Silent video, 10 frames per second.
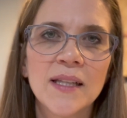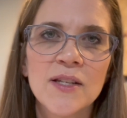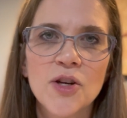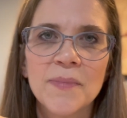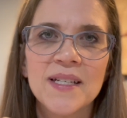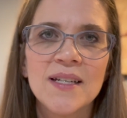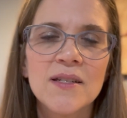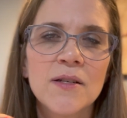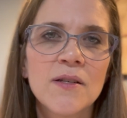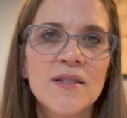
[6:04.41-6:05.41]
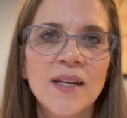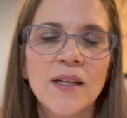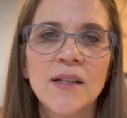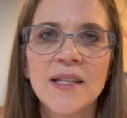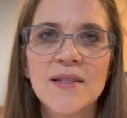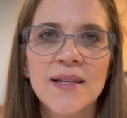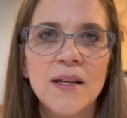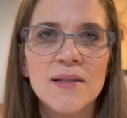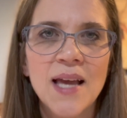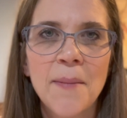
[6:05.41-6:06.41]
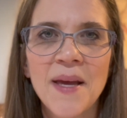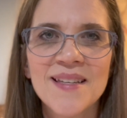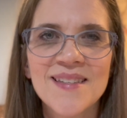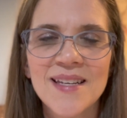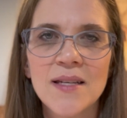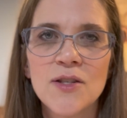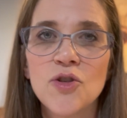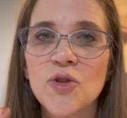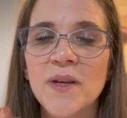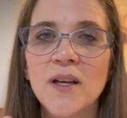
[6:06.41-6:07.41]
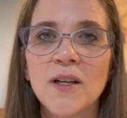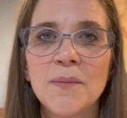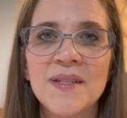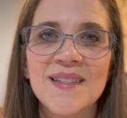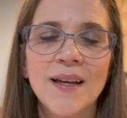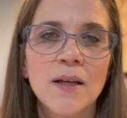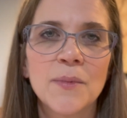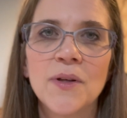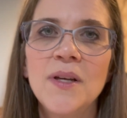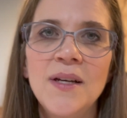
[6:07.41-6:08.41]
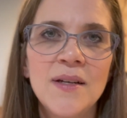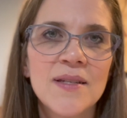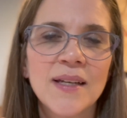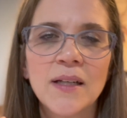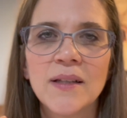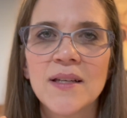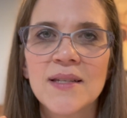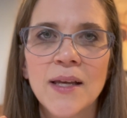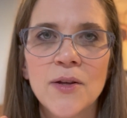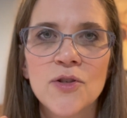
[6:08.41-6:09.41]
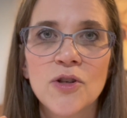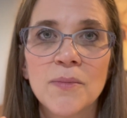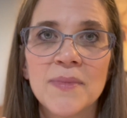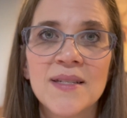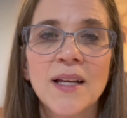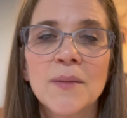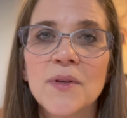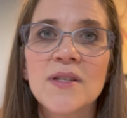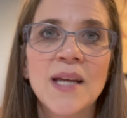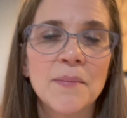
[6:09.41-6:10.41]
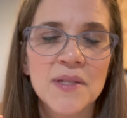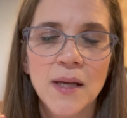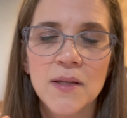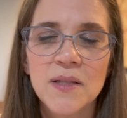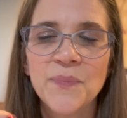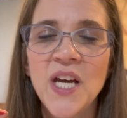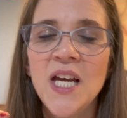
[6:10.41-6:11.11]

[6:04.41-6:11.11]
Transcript: These are medicinal signaling cells, MSCs, used to be called mesenchymal signaling cells or mesenchymal stem cells.